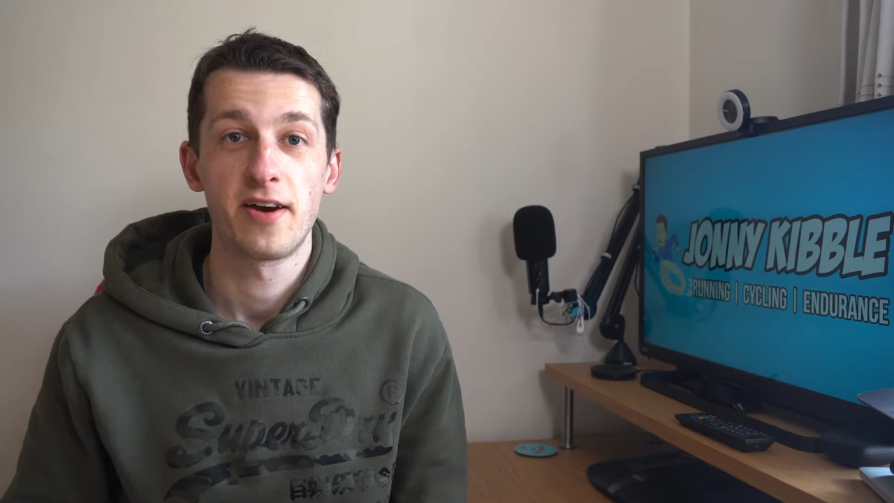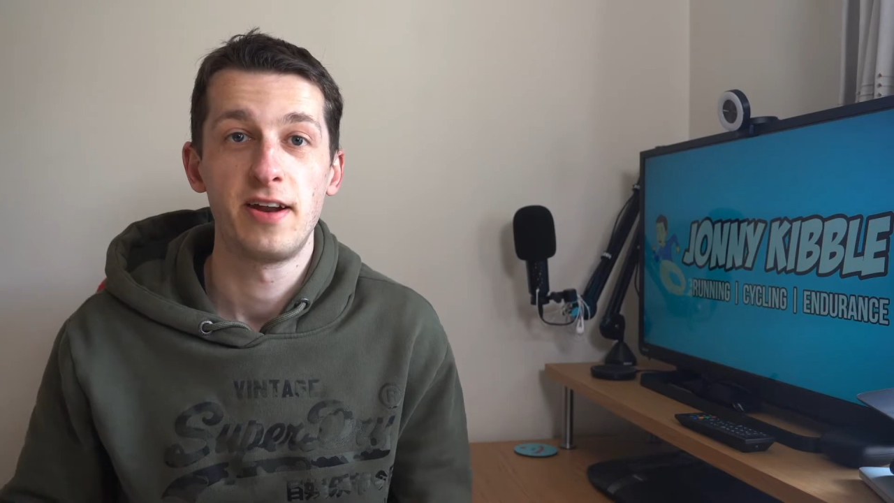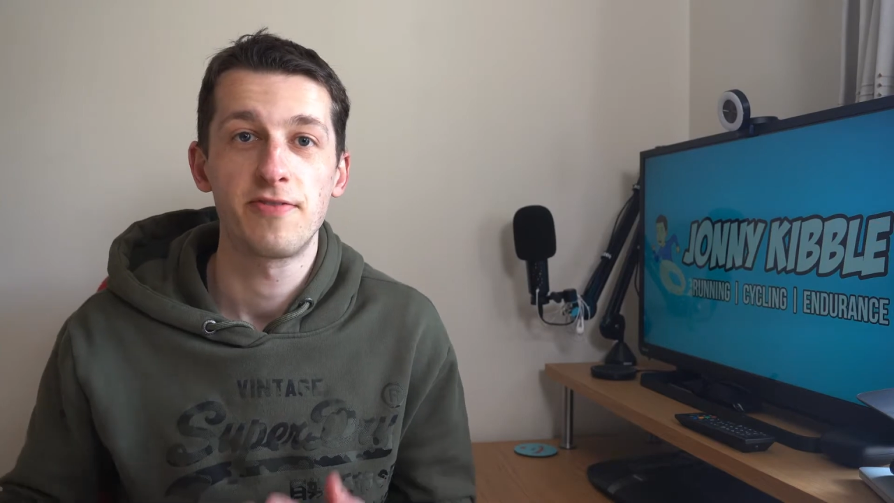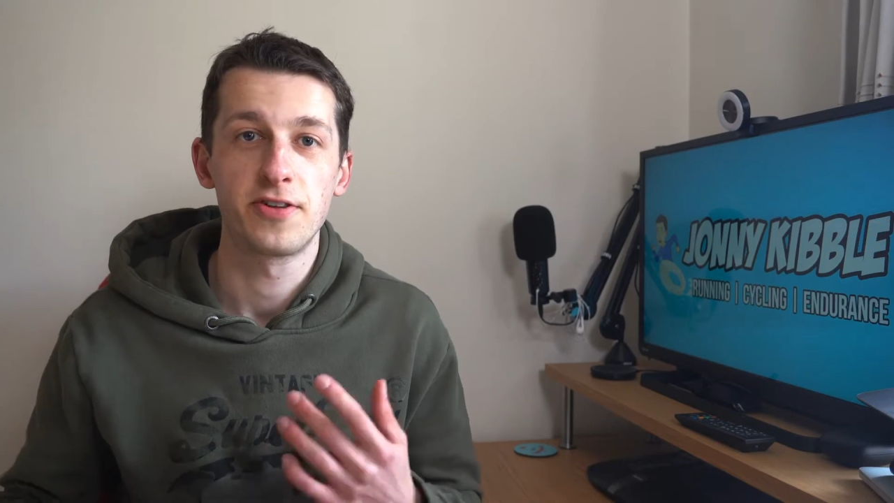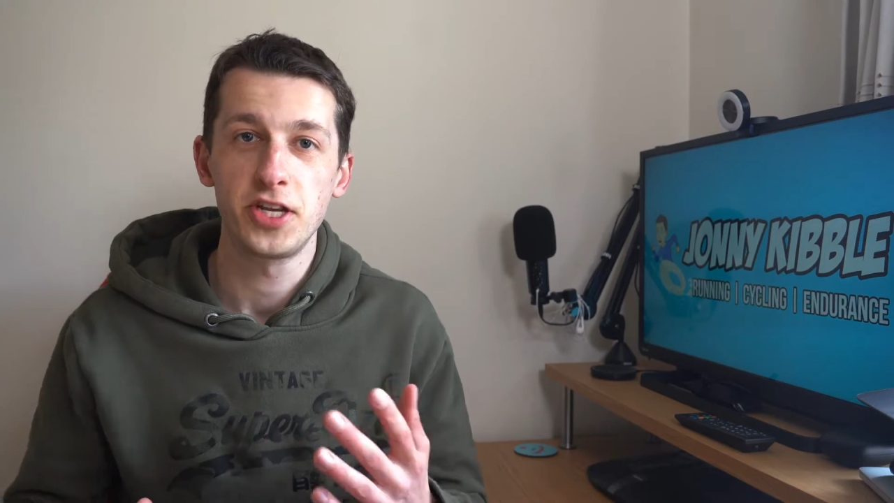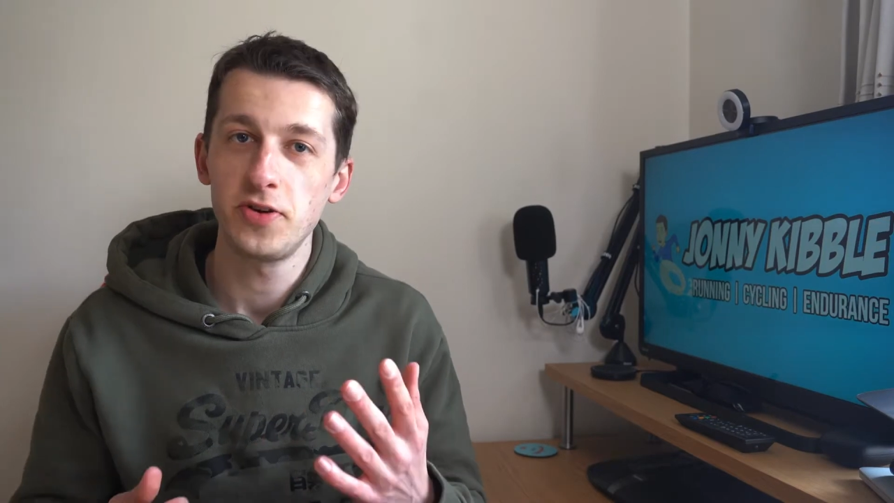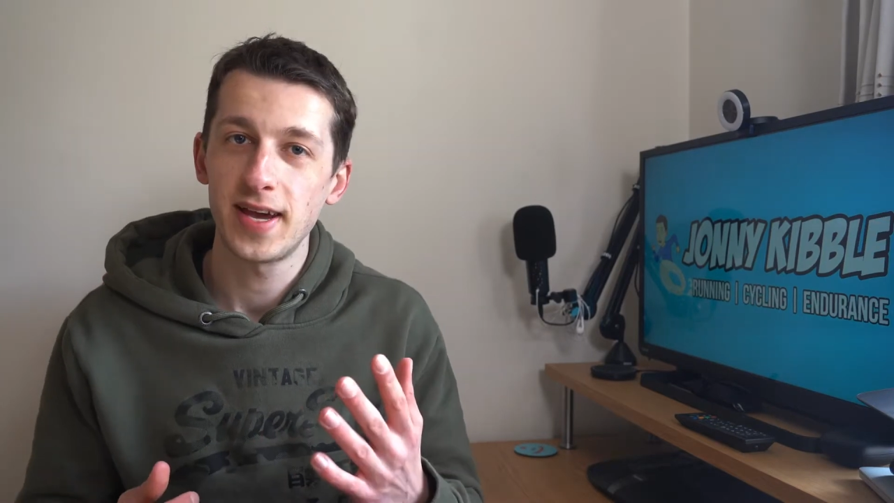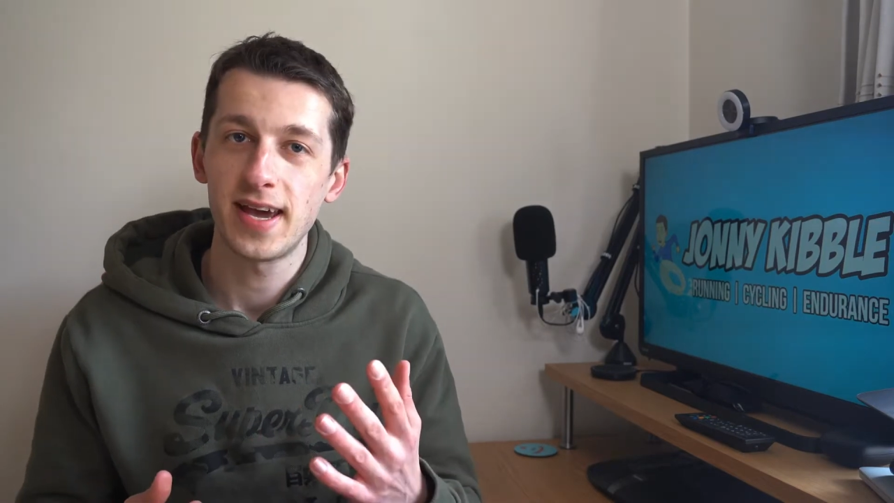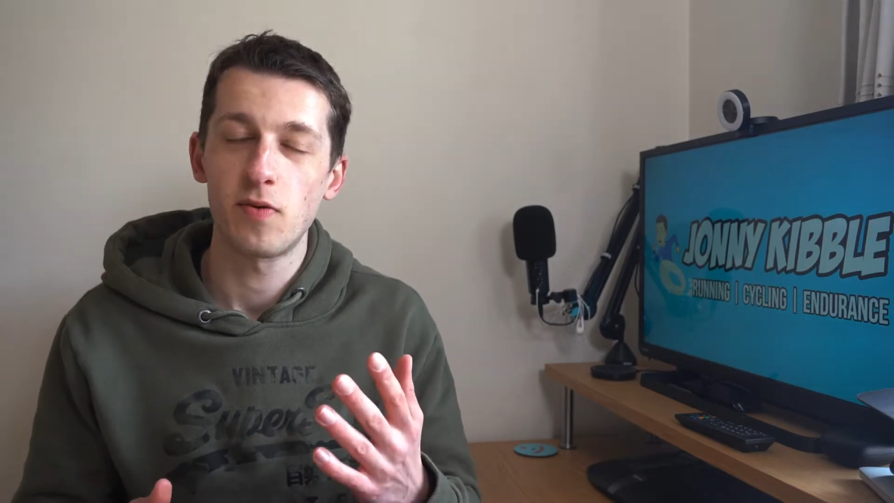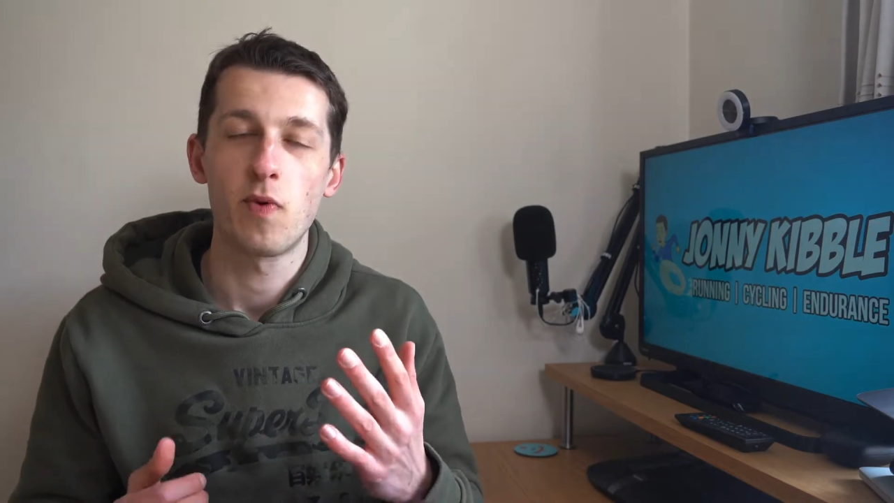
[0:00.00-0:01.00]
And if you're new
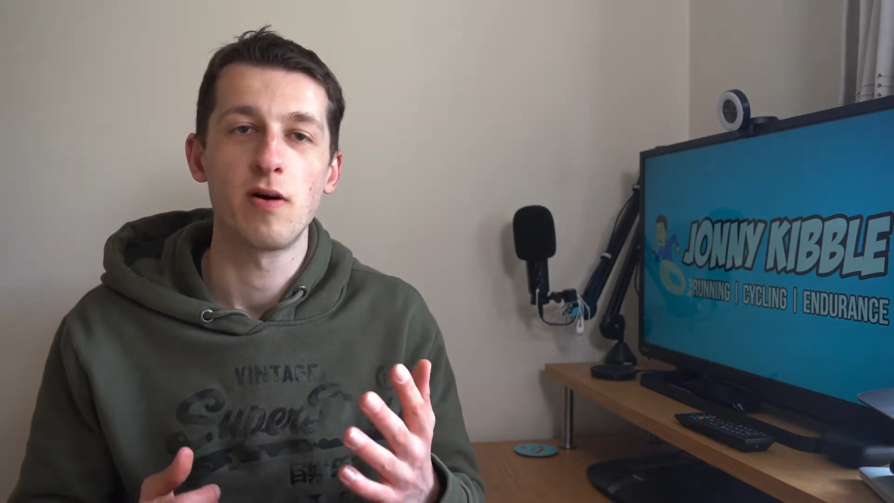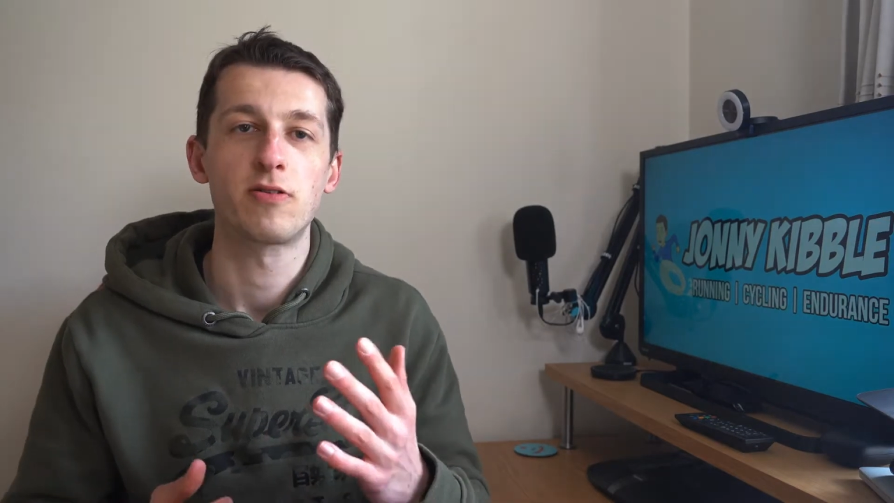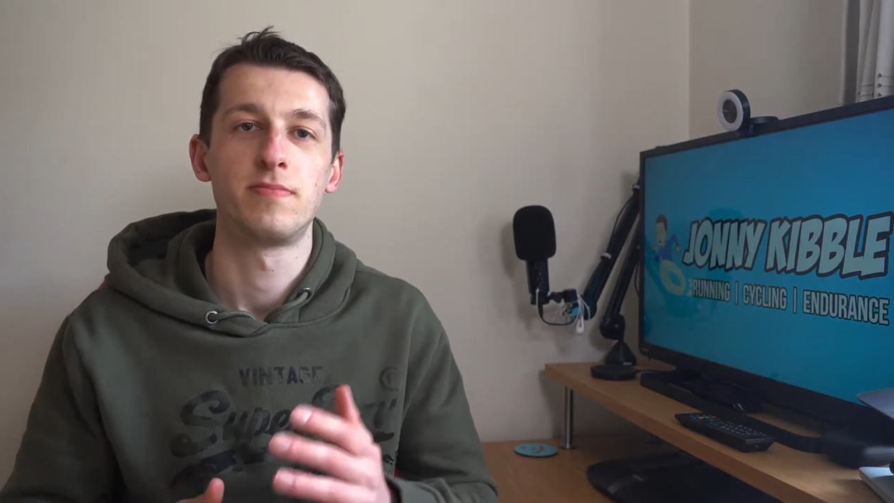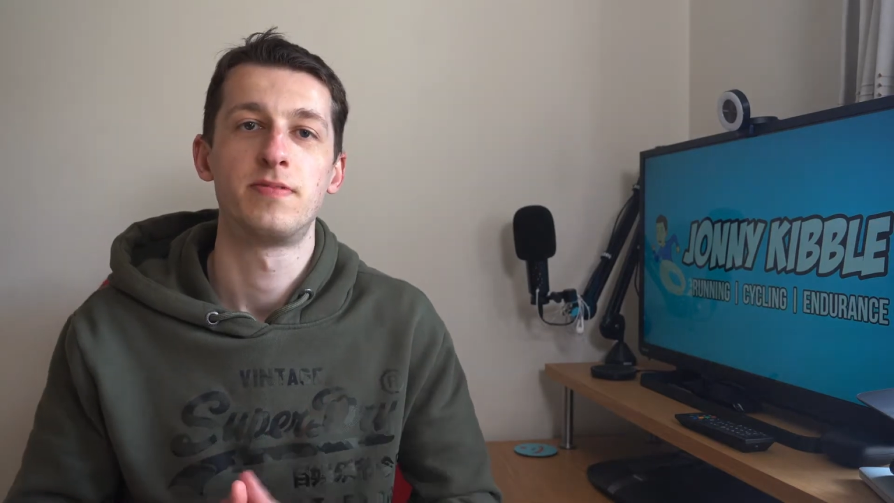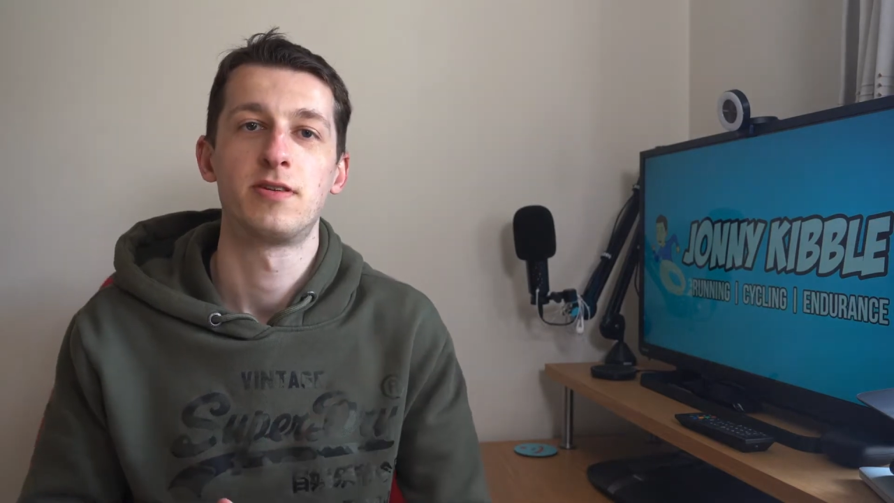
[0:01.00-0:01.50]
here, welcome